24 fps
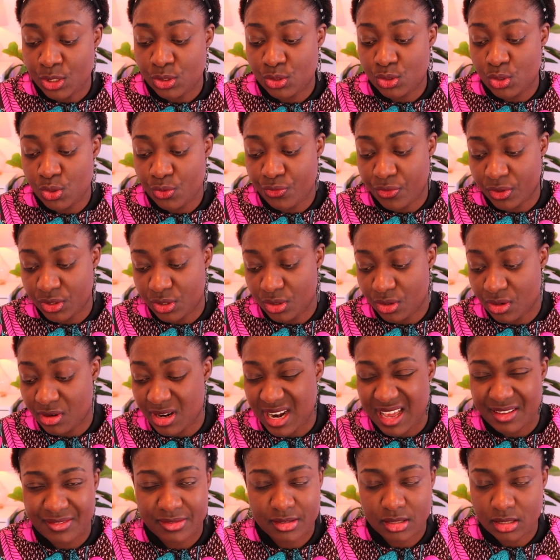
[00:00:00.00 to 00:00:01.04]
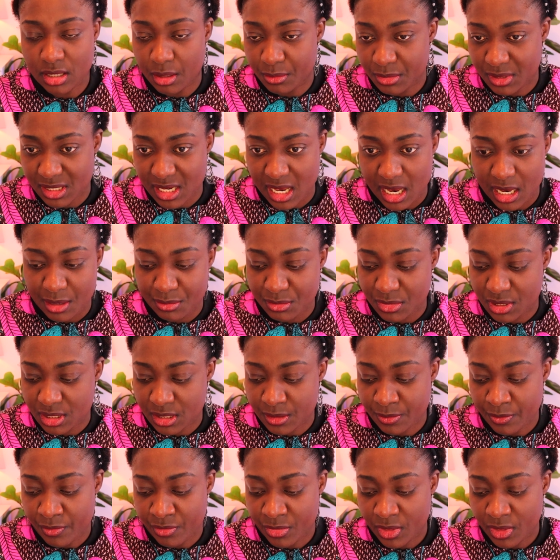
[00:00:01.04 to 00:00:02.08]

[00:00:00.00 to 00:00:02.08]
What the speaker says: 2 photographs sometimes,